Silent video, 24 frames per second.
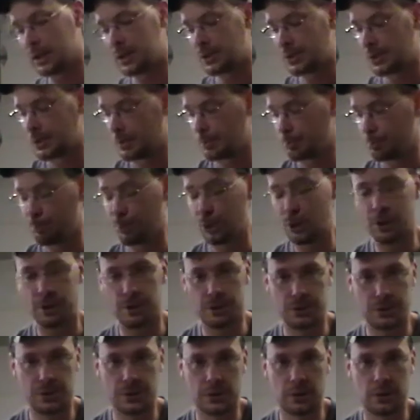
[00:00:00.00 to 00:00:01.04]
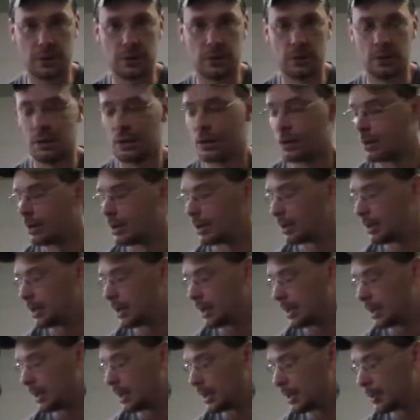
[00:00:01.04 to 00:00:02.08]
inch birch.
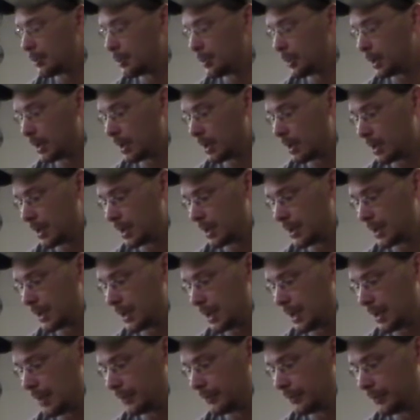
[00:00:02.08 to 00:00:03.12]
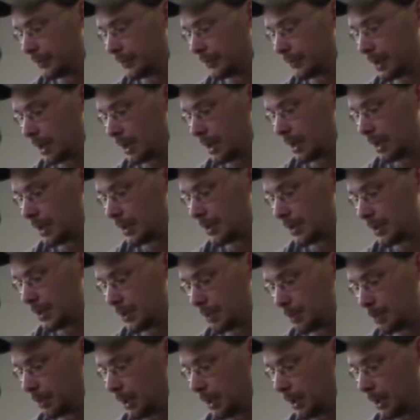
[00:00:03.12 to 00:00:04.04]
It's pretty hard stuff. It's just